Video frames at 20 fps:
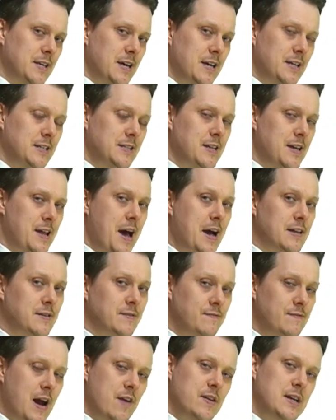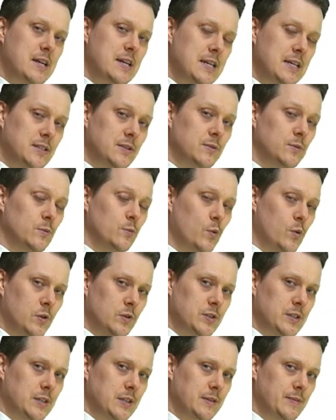is that it has very little
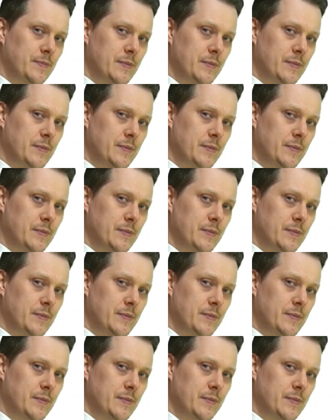water.